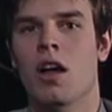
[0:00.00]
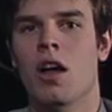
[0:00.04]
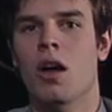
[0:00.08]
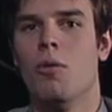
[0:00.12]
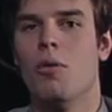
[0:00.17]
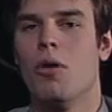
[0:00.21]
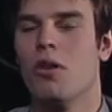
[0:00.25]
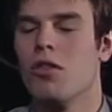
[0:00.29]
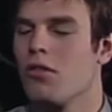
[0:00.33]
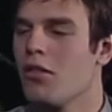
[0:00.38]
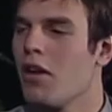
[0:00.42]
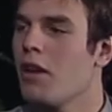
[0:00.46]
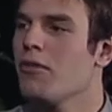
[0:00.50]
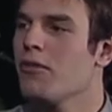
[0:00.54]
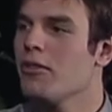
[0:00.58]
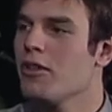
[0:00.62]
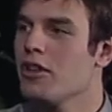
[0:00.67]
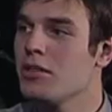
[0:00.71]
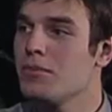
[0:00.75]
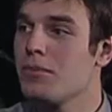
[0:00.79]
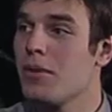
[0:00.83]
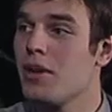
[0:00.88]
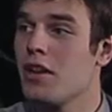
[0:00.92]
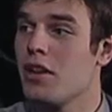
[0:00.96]
Well, the
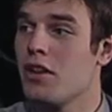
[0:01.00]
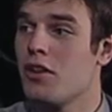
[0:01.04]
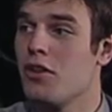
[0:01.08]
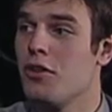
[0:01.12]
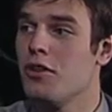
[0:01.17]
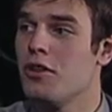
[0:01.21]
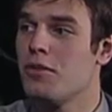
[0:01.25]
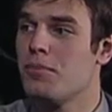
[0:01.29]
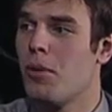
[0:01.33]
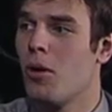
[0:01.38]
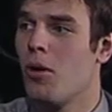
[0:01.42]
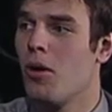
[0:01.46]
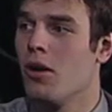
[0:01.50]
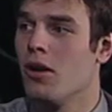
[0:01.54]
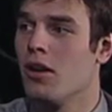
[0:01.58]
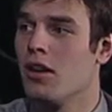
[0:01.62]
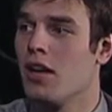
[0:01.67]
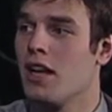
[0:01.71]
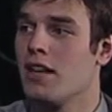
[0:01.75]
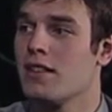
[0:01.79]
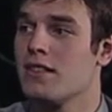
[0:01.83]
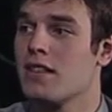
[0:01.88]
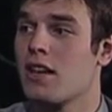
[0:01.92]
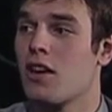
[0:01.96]
referees played a huge part
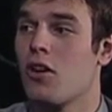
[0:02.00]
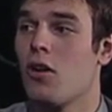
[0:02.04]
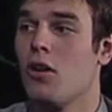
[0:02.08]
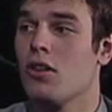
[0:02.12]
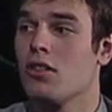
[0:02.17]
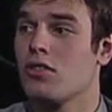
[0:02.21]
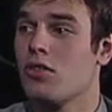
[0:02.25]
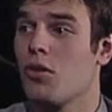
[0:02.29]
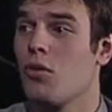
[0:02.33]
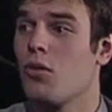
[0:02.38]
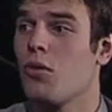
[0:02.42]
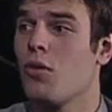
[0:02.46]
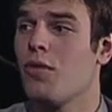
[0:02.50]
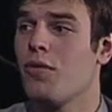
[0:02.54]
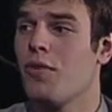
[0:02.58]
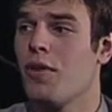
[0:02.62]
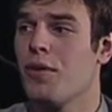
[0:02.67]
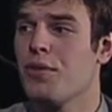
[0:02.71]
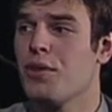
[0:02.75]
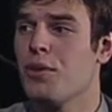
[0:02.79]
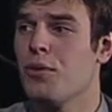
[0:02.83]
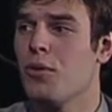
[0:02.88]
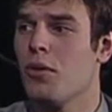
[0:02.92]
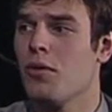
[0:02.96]
as they called a total of
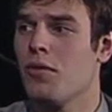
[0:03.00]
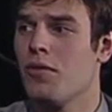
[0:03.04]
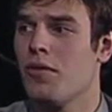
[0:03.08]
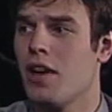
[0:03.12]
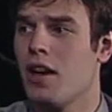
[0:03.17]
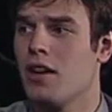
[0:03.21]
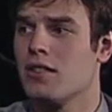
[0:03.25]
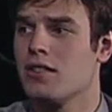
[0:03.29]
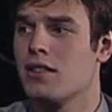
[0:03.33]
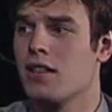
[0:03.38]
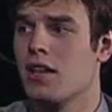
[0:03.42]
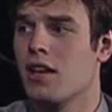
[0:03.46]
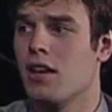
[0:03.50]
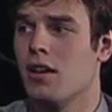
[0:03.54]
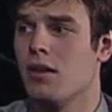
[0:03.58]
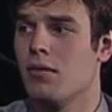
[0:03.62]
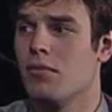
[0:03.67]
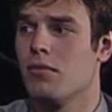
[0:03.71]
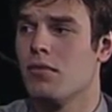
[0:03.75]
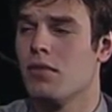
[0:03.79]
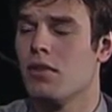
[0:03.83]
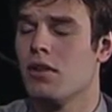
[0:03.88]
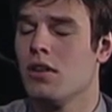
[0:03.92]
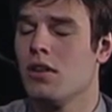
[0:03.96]
51 fouls in the
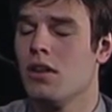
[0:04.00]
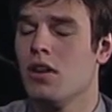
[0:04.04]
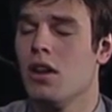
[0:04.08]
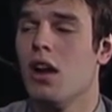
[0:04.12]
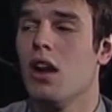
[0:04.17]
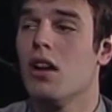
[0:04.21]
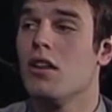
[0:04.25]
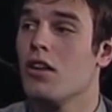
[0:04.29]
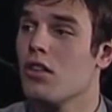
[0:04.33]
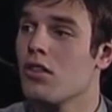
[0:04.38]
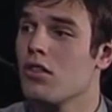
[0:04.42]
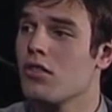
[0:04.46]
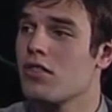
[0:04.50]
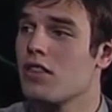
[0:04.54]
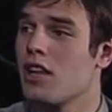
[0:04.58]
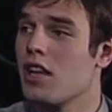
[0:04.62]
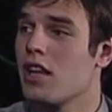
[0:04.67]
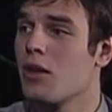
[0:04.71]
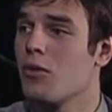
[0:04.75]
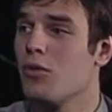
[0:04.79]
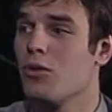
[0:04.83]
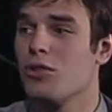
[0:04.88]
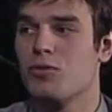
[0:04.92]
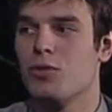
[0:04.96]
game. Another
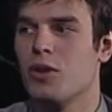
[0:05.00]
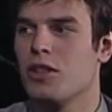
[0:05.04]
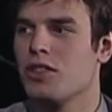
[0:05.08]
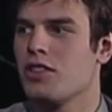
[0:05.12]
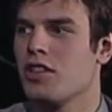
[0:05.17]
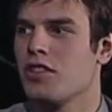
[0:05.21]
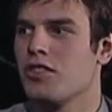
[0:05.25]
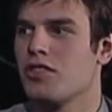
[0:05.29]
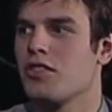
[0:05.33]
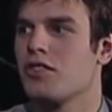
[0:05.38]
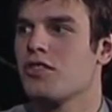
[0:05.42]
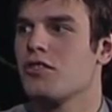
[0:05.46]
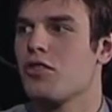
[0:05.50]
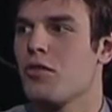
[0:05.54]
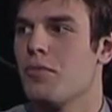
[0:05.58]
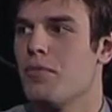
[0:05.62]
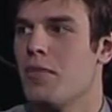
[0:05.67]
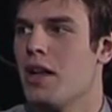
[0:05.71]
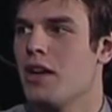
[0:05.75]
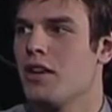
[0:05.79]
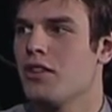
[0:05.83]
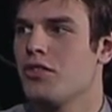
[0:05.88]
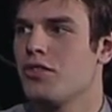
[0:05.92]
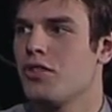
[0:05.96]
thing was West Chester's
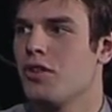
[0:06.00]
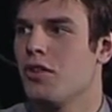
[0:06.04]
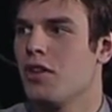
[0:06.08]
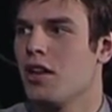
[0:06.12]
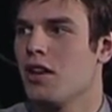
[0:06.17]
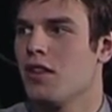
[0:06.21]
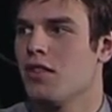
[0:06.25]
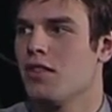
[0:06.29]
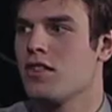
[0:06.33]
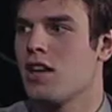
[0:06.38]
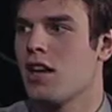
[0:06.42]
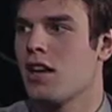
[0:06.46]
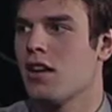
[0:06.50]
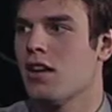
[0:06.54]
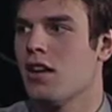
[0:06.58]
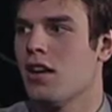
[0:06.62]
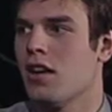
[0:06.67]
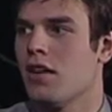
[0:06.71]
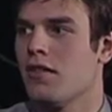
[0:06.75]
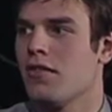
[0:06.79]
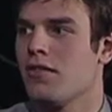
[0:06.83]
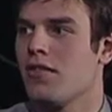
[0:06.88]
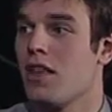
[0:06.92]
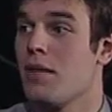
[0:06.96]
tremendous shooting in the second
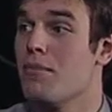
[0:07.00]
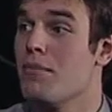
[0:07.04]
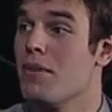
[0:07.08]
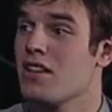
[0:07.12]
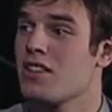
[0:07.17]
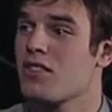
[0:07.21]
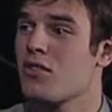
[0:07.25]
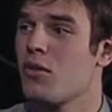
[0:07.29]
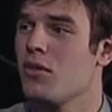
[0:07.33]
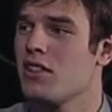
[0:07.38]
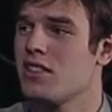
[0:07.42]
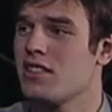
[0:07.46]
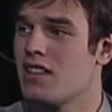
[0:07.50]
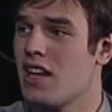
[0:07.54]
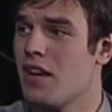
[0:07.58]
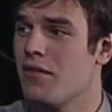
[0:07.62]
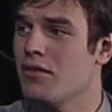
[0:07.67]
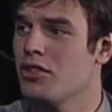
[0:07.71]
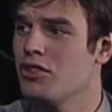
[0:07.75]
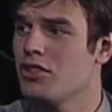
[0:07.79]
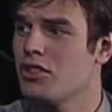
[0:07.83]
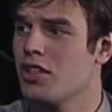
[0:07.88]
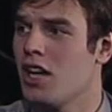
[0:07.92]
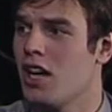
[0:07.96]
half. They missed only
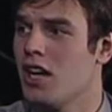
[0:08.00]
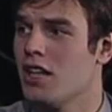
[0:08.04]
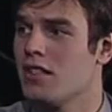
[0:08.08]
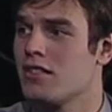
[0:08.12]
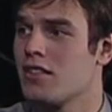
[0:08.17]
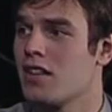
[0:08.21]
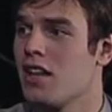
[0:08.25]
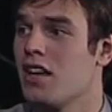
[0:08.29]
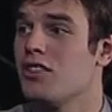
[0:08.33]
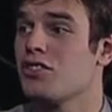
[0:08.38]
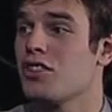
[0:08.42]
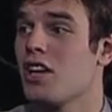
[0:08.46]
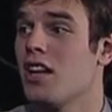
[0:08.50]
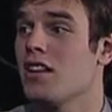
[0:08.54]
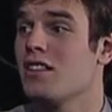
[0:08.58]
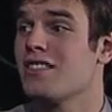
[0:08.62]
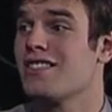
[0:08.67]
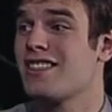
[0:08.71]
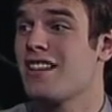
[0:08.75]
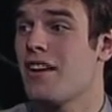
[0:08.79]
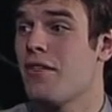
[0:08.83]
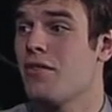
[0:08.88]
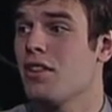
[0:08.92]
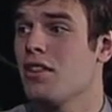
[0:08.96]
seven shots and shot
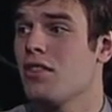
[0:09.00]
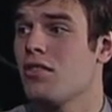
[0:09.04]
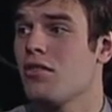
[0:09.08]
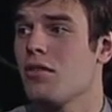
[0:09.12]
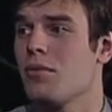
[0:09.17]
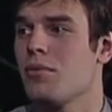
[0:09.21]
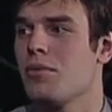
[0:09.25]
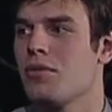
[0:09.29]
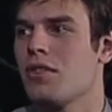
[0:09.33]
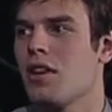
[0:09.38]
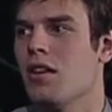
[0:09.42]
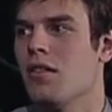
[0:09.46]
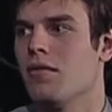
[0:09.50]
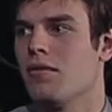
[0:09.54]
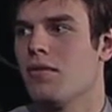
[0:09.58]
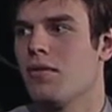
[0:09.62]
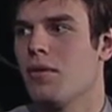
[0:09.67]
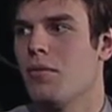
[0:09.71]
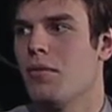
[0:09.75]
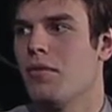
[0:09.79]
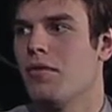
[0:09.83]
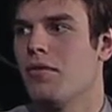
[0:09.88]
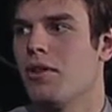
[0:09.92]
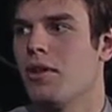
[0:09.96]
73%
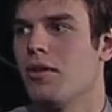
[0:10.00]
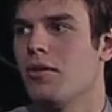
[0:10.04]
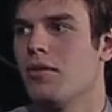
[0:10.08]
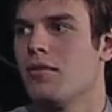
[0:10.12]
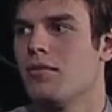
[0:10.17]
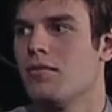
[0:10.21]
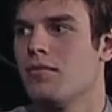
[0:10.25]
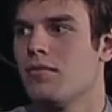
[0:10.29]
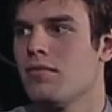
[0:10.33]
from the field.